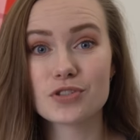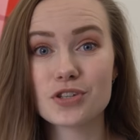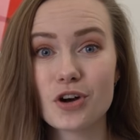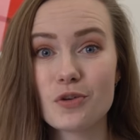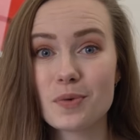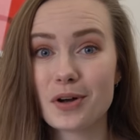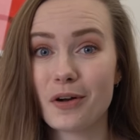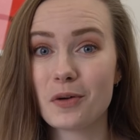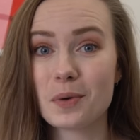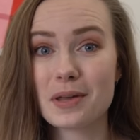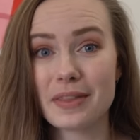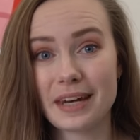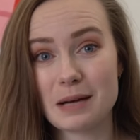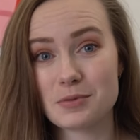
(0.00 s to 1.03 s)
So we're going
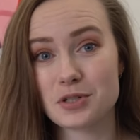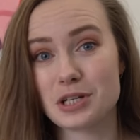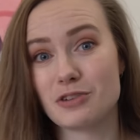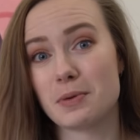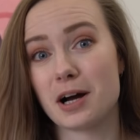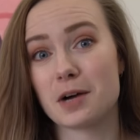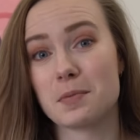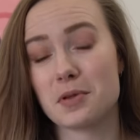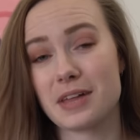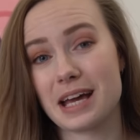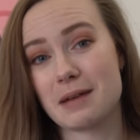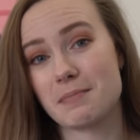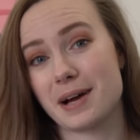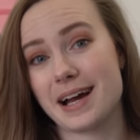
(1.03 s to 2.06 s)
with An Absolutely Remarkable
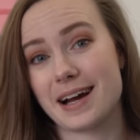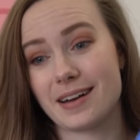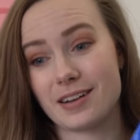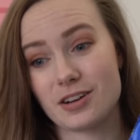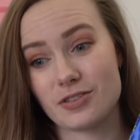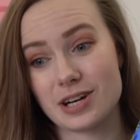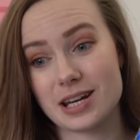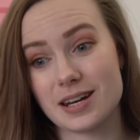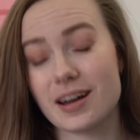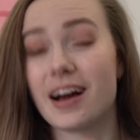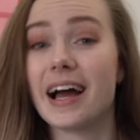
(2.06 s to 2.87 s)
Thing by Hank Green.